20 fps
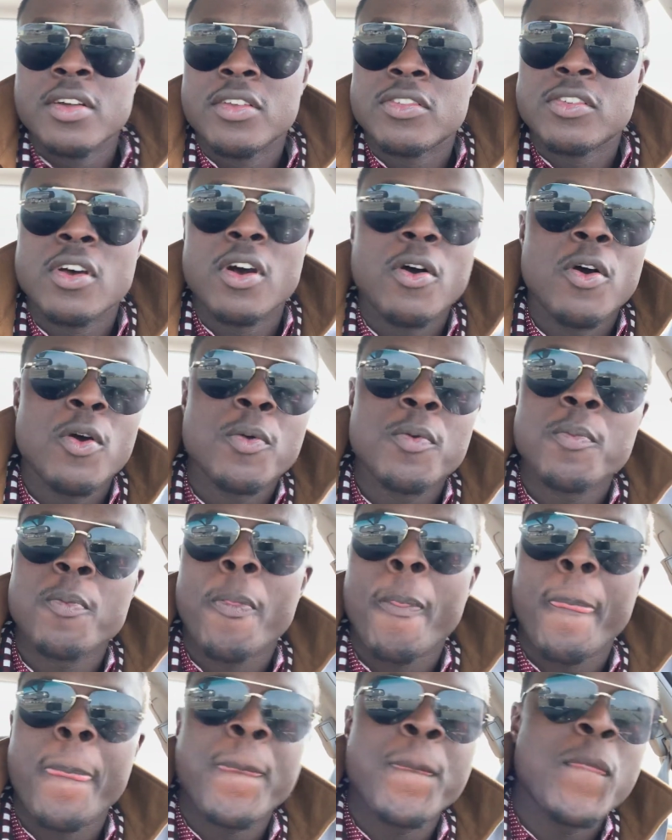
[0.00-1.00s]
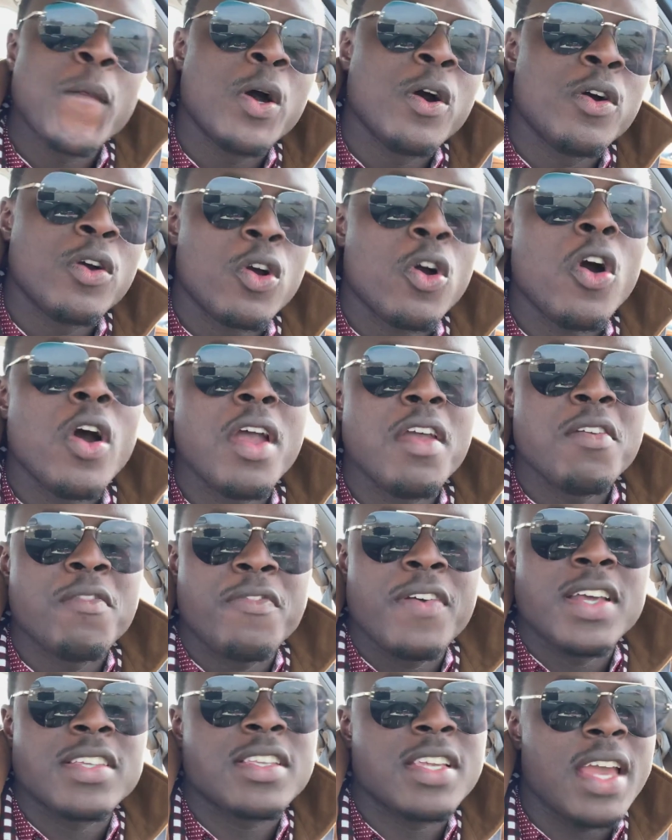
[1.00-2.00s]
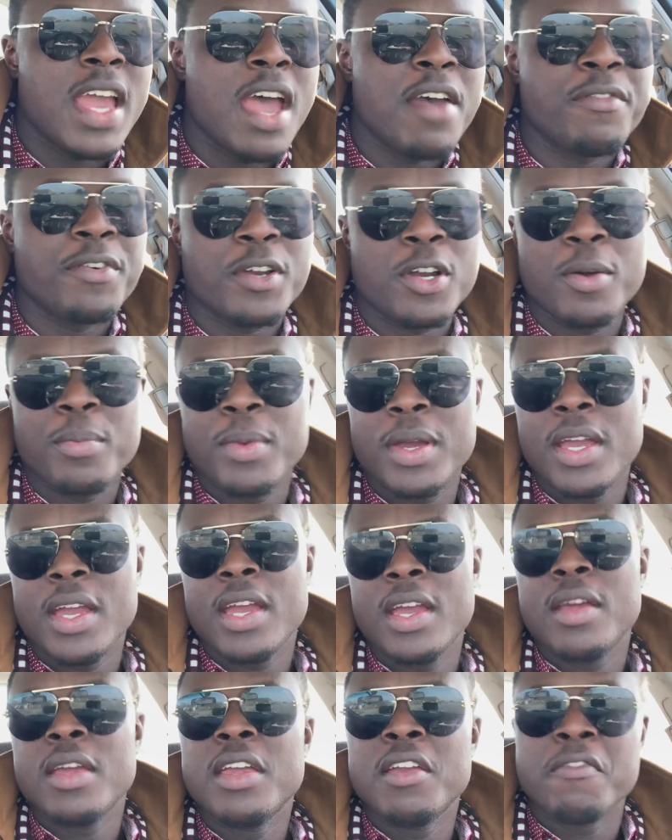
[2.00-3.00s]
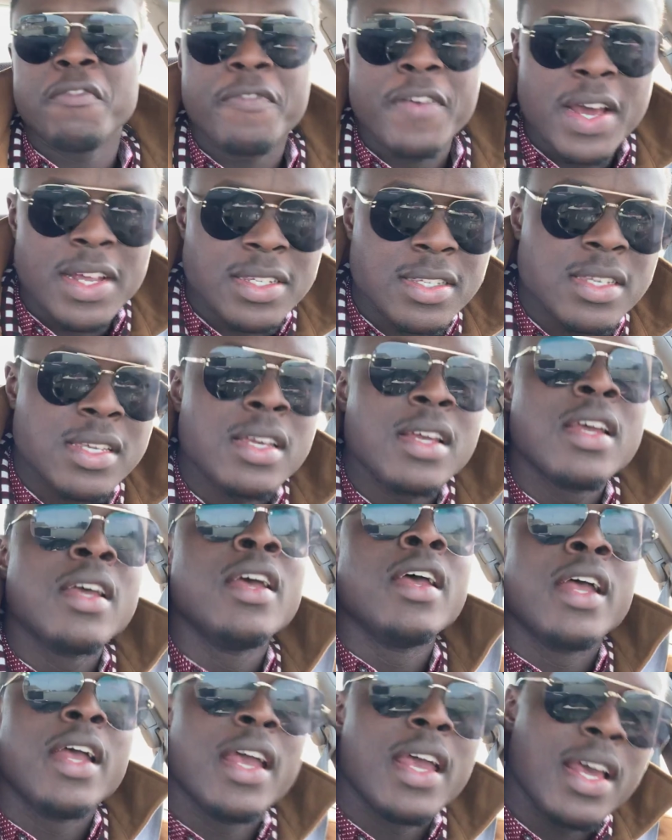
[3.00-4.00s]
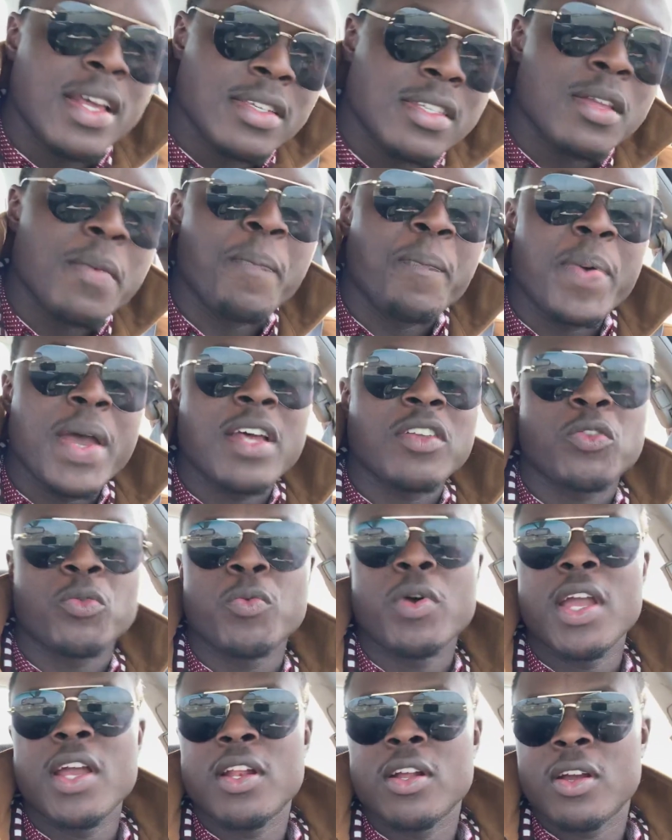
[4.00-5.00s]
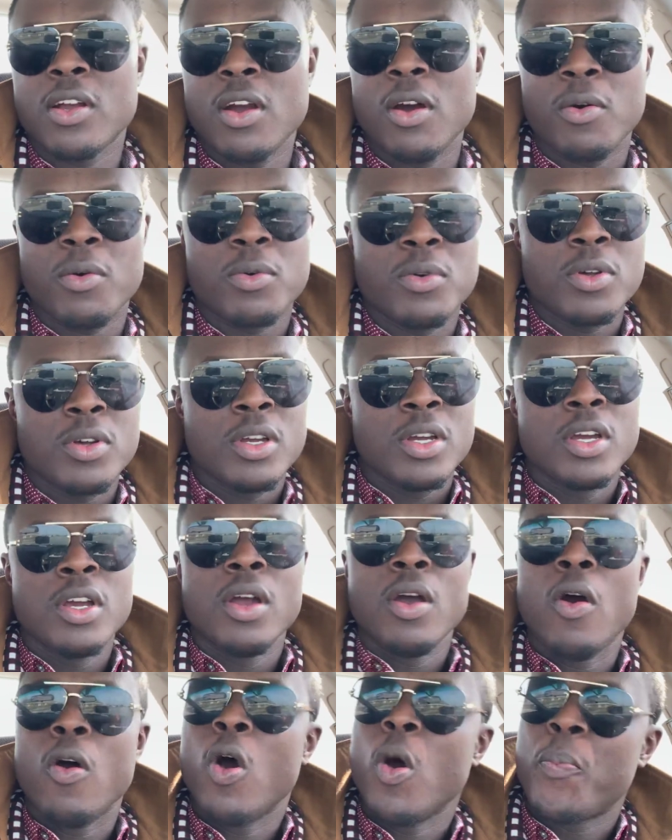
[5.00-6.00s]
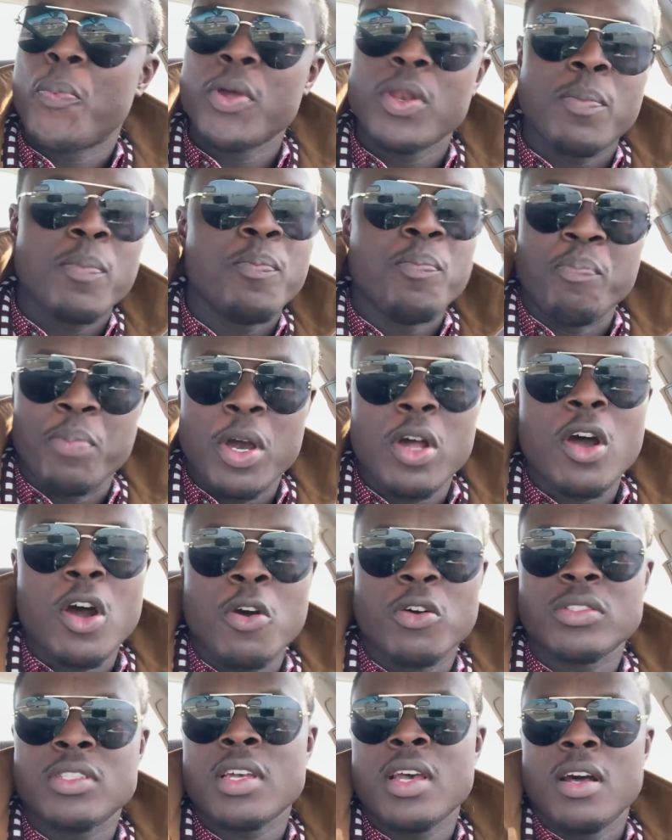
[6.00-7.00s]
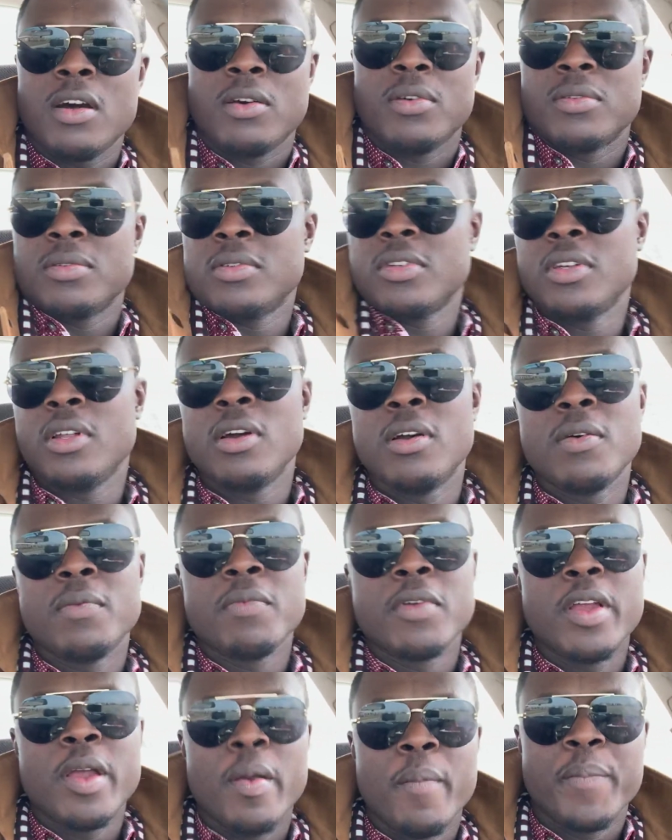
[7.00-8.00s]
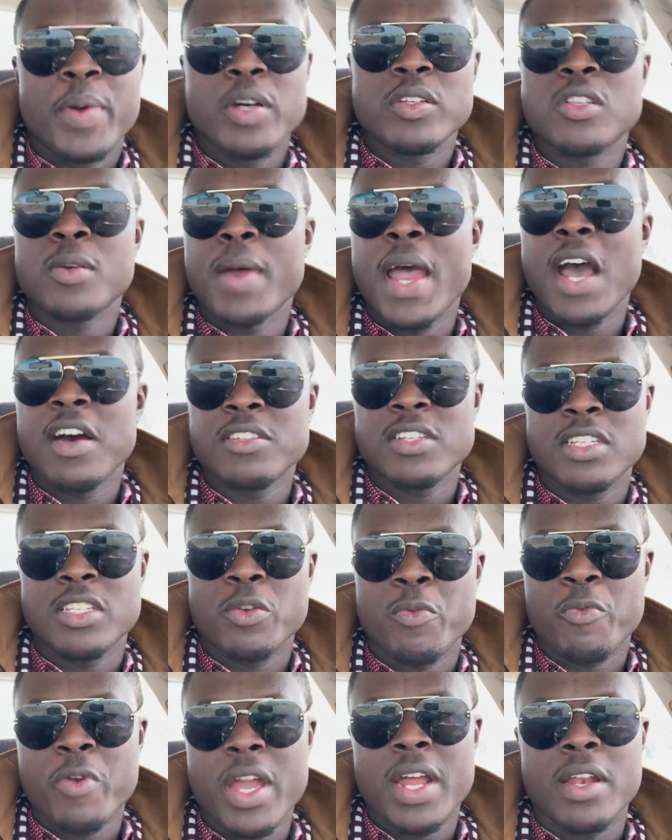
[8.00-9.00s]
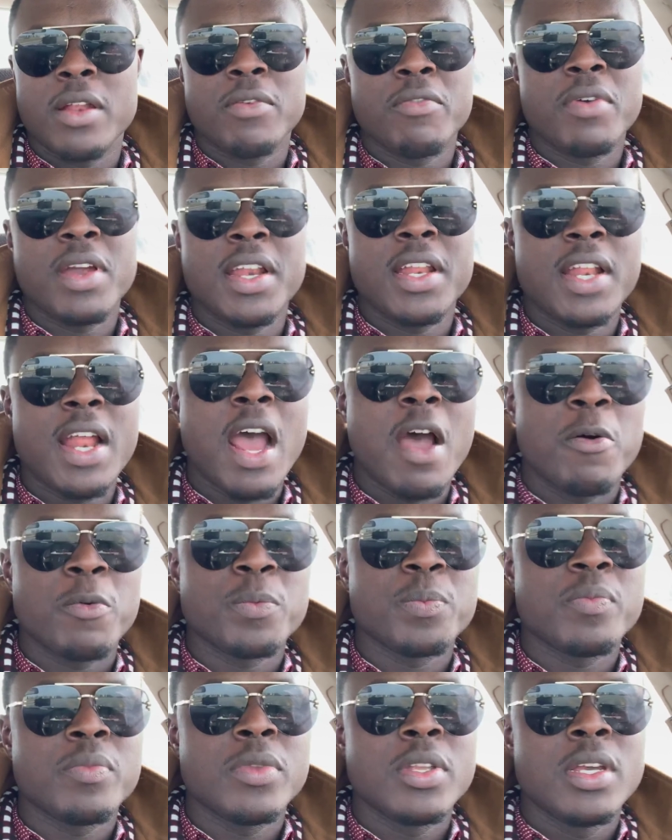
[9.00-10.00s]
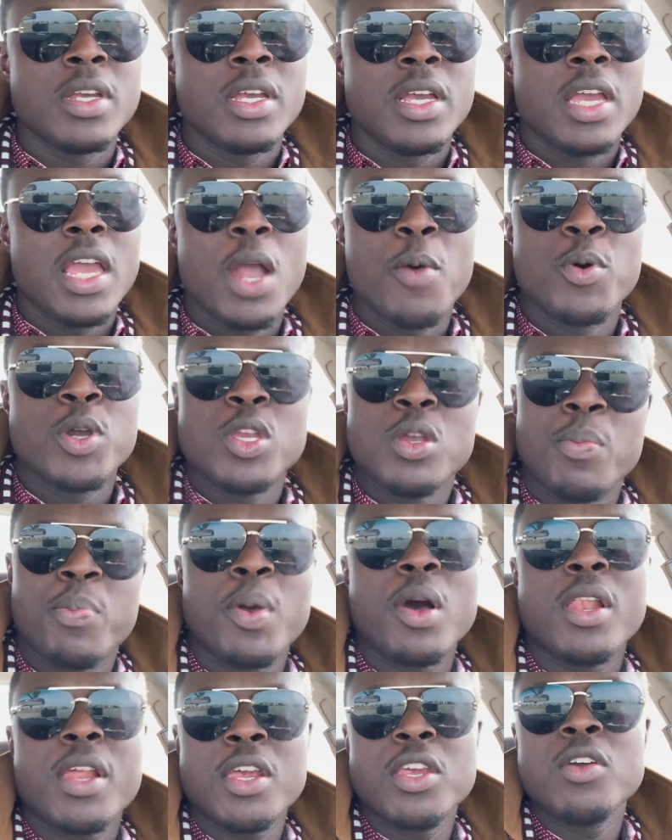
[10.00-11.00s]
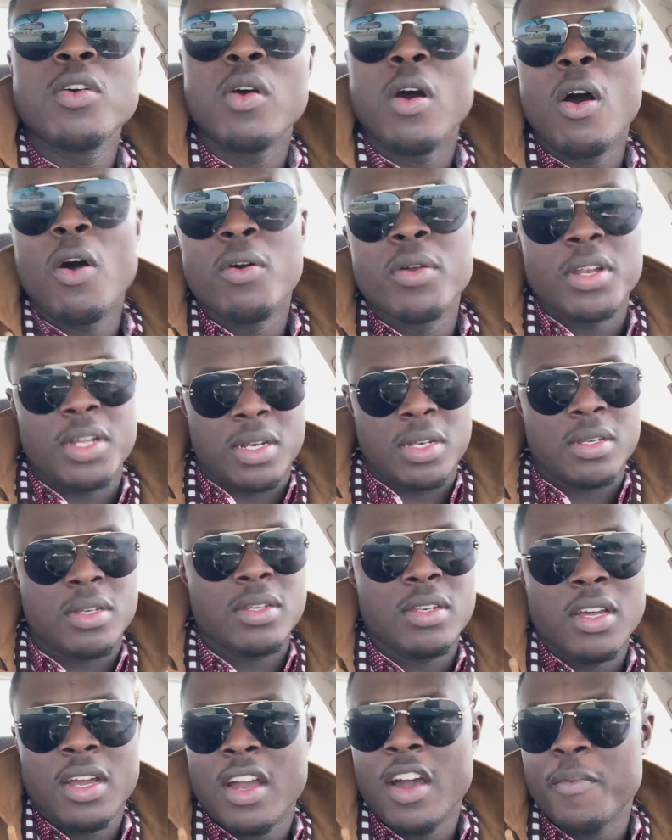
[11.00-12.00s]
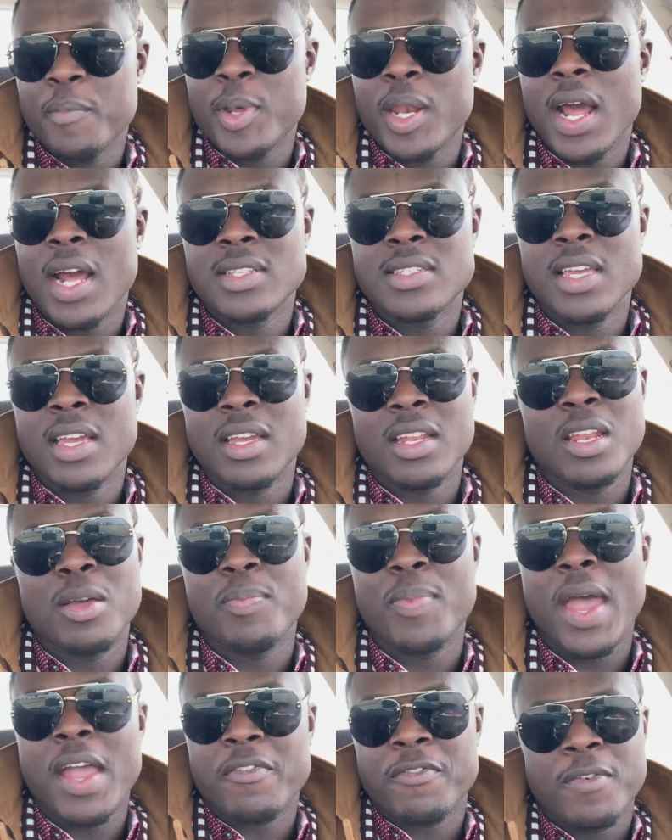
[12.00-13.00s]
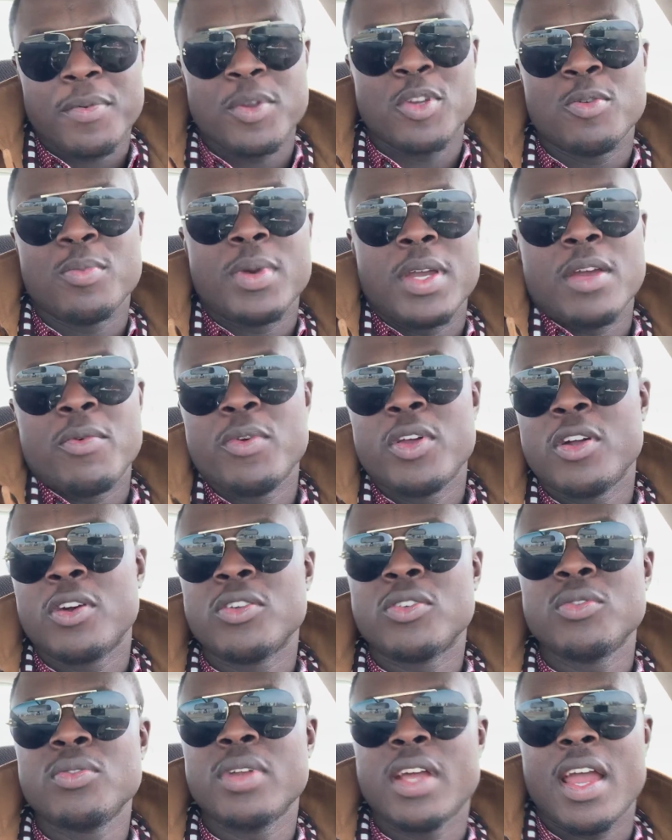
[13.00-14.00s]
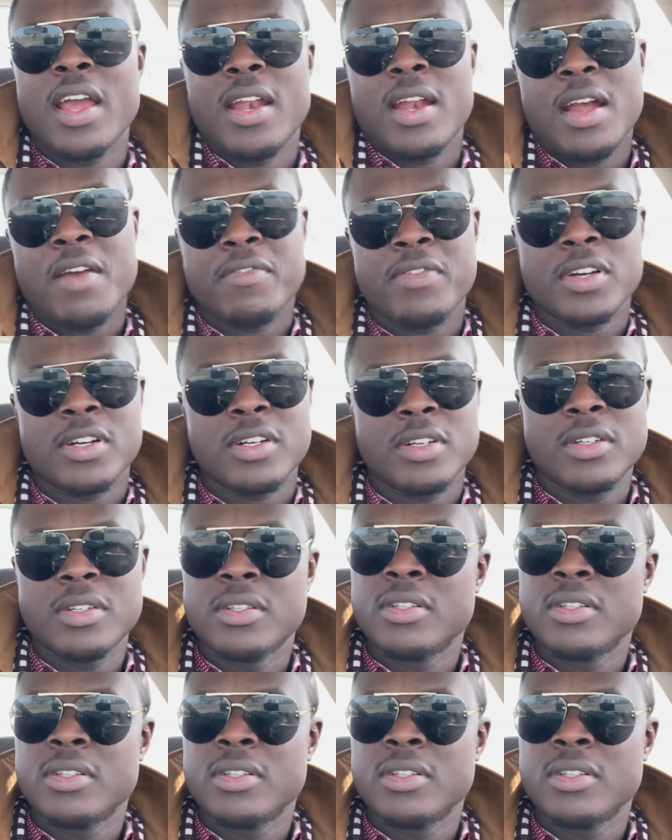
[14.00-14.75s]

So, go and invest in Africa, man. Invest is the best way to go. Build a hotel, build some houses and rent it out. And when you build it, you own it. The government not taking it back from you, man. We don't do that in Africa.